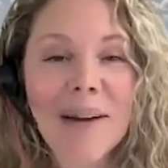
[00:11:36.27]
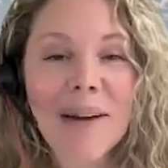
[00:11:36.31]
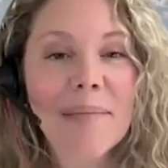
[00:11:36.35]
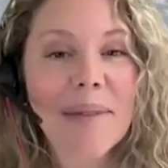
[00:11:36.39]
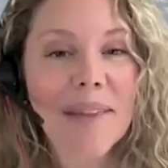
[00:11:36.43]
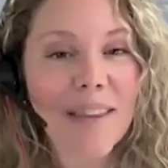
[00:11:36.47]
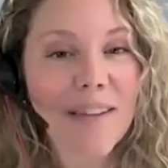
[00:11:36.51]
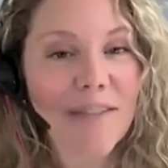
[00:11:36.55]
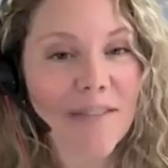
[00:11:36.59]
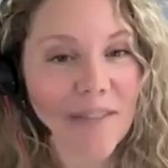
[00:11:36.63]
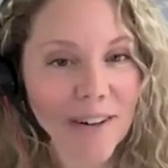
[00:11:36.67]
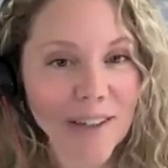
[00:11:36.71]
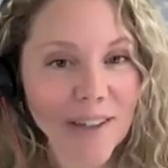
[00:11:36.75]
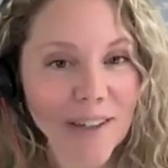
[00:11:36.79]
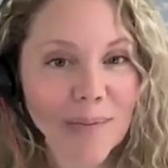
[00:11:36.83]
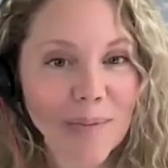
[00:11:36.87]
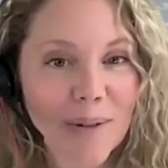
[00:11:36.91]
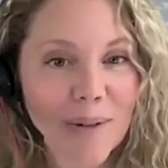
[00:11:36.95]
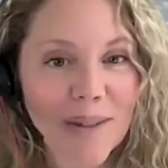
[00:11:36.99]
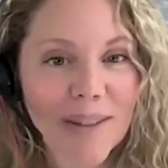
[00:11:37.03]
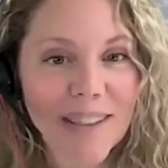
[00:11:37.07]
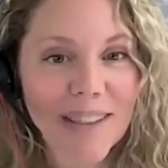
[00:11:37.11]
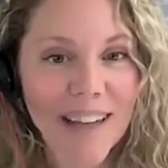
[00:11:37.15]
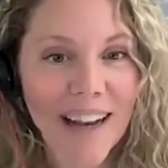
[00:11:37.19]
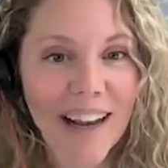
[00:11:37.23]
But the first
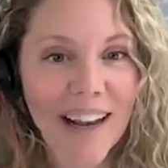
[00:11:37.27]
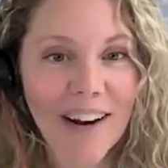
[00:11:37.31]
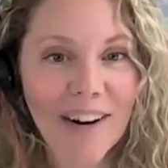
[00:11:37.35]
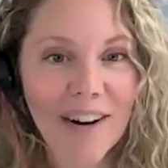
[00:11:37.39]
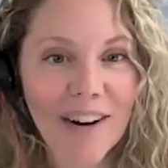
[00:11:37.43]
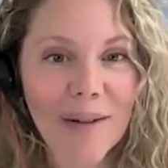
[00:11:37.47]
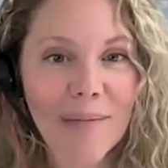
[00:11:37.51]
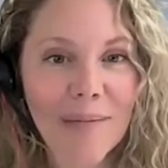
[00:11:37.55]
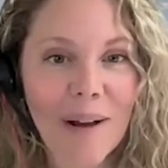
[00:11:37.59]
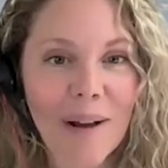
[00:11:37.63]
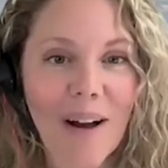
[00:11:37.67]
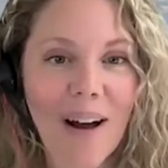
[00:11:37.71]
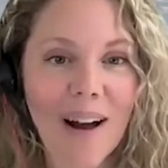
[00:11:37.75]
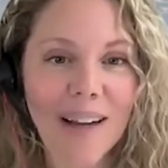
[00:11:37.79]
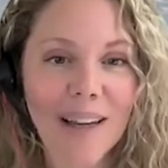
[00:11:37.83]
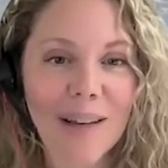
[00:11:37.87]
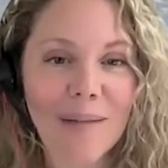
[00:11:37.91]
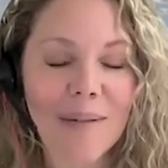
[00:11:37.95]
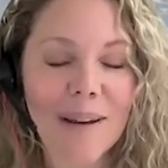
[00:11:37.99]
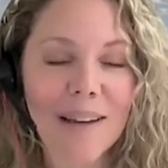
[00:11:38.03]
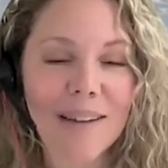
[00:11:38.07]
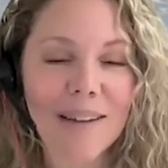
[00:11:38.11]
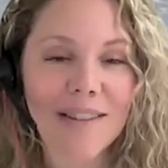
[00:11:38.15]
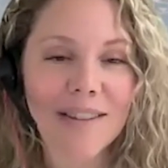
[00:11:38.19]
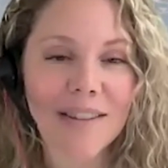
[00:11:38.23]
person I heard about
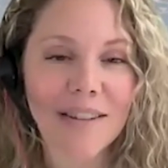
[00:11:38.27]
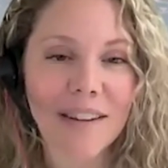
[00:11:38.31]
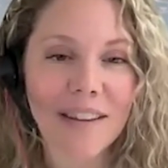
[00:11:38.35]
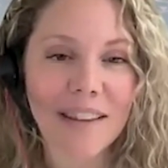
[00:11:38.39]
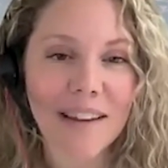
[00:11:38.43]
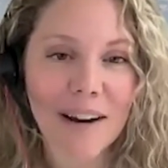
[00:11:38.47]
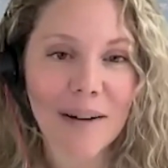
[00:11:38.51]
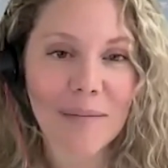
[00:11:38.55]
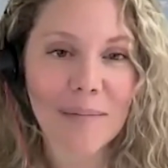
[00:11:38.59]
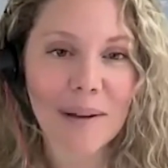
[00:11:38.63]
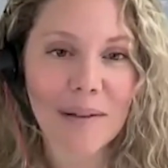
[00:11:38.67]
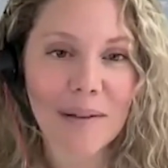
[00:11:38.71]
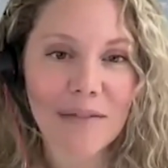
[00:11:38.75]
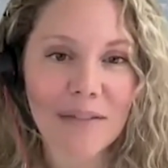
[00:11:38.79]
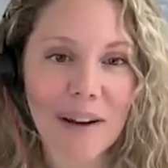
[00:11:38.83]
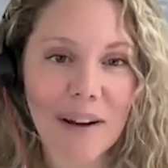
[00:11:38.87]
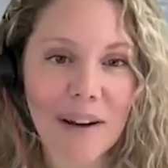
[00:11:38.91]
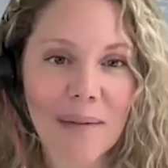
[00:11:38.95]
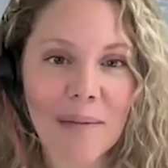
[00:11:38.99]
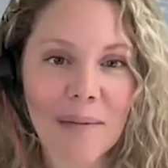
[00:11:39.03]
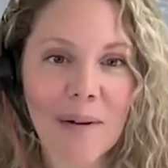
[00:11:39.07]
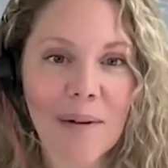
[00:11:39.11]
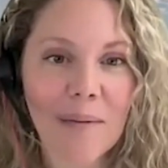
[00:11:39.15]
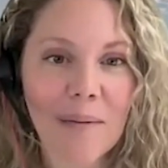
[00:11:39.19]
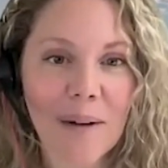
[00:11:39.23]
occupational therapy
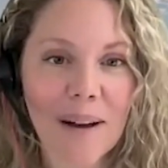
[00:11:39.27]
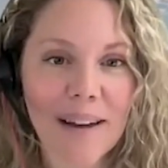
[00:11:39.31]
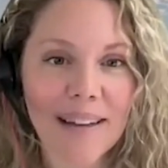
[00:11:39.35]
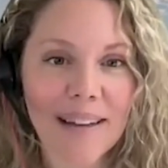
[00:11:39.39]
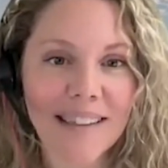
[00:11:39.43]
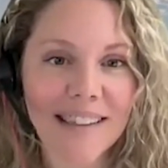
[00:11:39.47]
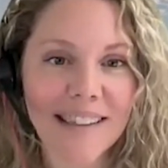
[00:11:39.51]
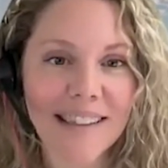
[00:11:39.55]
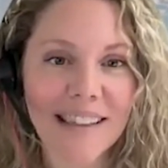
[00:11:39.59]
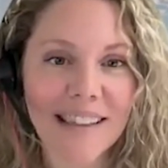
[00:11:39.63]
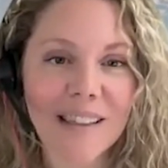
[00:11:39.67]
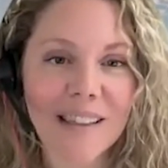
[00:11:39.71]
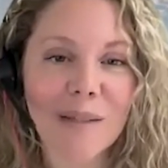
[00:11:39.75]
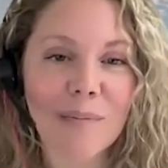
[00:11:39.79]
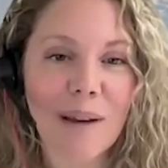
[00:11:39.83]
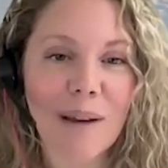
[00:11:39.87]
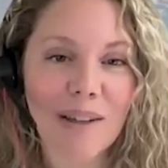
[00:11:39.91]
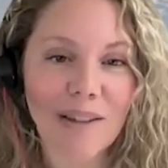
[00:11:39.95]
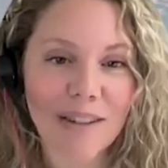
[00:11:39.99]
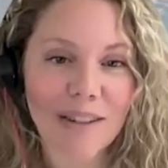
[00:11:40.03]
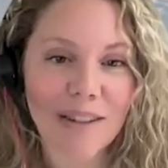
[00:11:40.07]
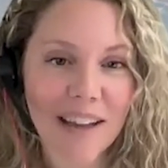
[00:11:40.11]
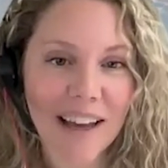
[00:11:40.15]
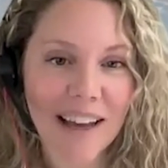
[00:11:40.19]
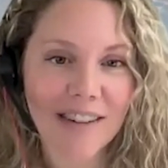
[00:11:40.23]
from was the
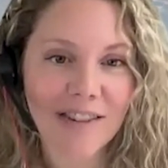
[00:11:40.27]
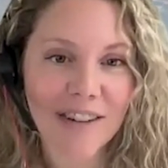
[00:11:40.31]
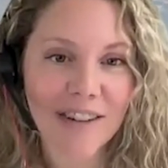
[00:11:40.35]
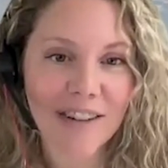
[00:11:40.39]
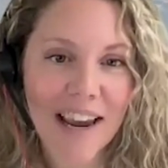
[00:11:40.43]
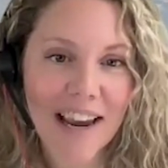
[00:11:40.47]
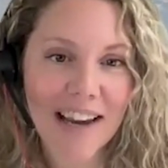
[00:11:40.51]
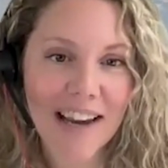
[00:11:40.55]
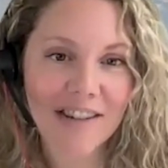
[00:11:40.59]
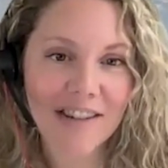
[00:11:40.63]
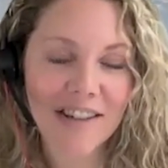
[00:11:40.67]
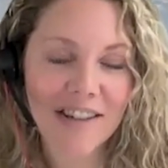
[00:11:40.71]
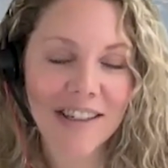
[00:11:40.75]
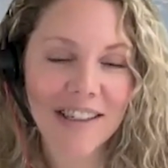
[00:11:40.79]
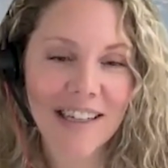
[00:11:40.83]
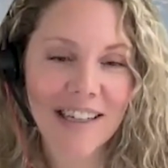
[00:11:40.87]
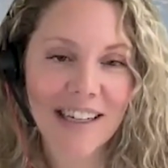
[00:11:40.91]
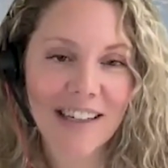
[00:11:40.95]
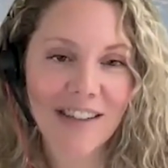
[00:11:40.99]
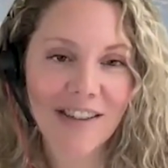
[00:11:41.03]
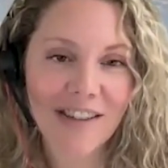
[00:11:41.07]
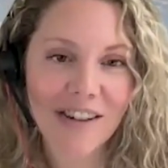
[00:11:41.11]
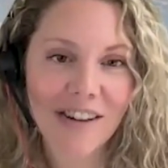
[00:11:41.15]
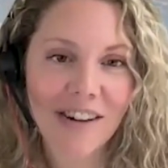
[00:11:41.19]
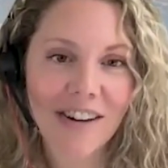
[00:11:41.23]
special education
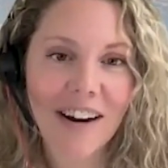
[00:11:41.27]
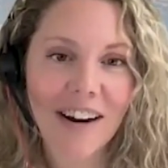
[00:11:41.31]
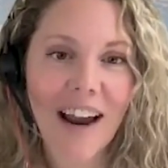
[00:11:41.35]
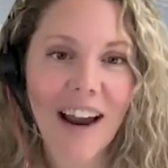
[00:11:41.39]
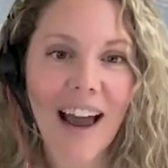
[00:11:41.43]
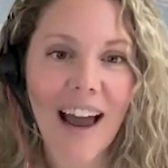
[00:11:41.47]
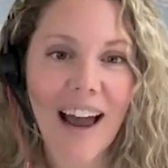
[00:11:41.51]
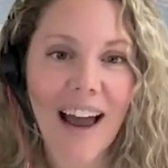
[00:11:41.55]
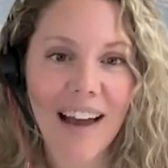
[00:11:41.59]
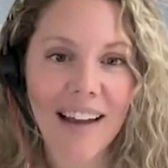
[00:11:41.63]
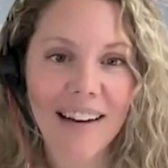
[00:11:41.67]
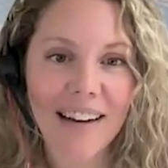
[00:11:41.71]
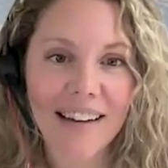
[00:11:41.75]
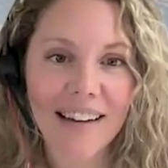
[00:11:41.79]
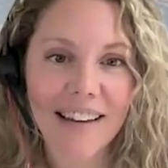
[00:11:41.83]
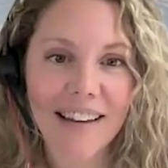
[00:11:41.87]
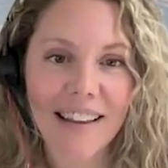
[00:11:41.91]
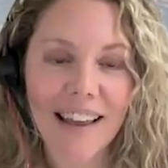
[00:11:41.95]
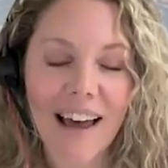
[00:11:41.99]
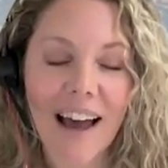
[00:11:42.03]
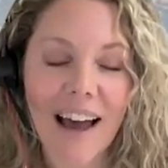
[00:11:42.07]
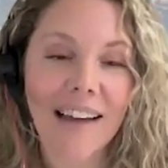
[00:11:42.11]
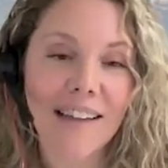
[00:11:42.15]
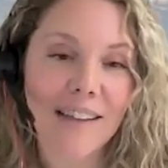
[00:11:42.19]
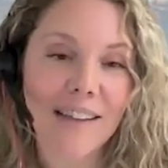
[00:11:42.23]
teacher at
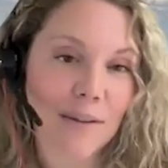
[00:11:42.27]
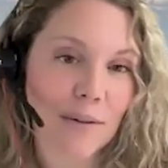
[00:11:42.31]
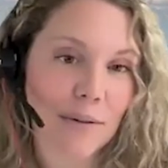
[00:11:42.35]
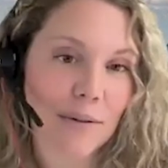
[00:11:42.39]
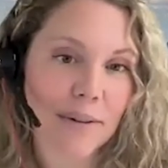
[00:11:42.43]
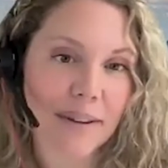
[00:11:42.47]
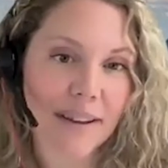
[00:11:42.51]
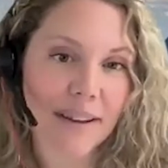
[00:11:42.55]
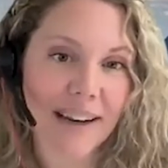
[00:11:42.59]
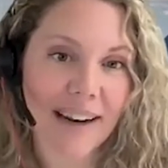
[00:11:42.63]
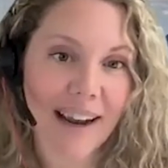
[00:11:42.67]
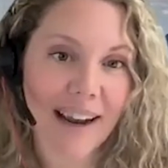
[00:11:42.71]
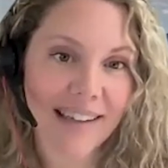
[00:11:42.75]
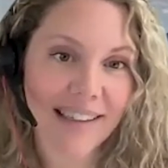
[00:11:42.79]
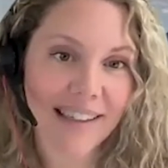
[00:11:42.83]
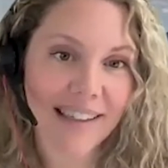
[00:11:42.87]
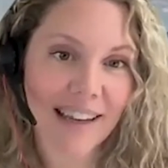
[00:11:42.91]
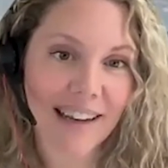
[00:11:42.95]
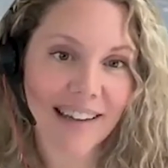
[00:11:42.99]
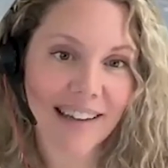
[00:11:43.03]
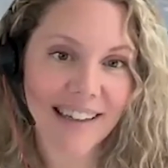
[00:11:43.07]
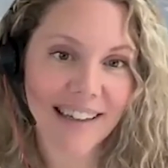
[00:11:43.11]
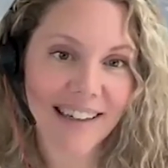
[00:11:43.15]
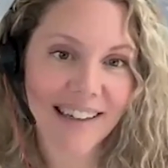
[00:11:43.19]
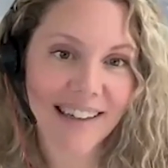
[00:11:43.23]
the high school that I
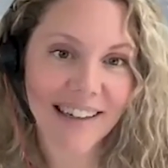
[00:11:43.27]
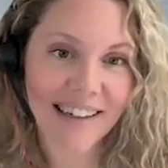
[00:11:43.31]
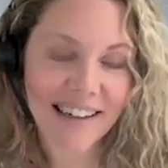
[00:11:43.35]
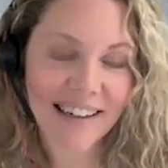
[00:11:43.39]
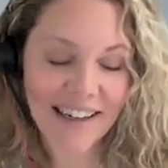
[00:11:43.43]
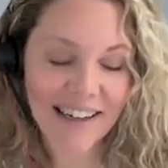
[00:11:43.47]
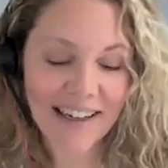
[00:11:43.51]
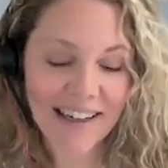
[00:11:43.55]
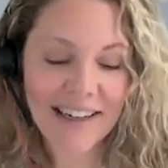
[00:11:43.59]
attended.